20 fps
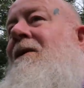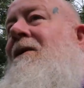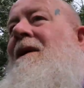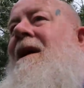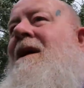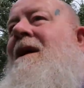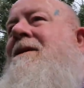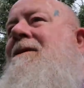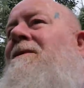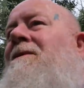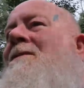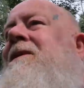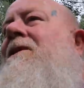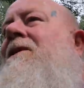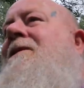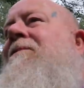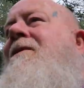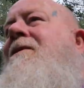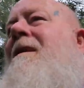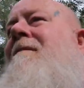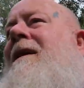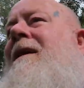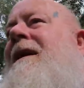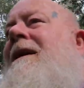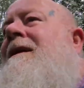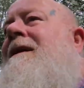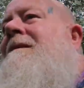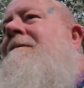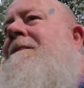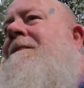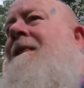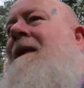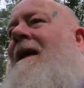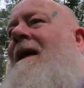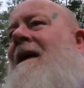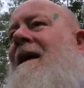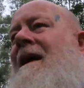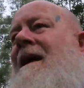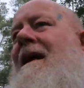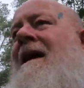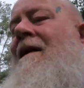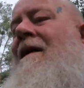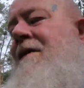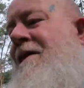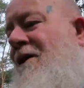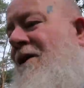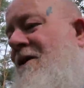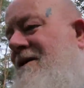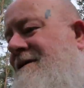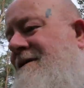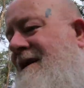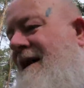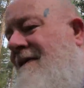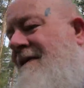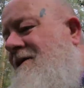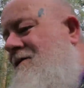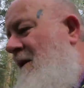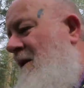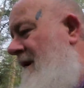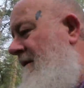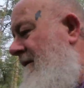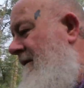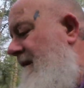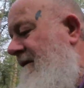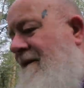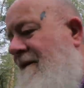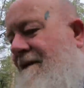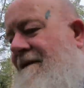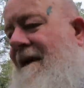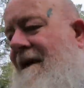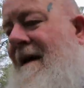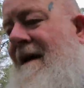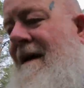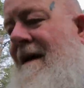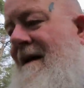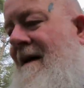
you don't know, we've got a premiere Thursday the 25th of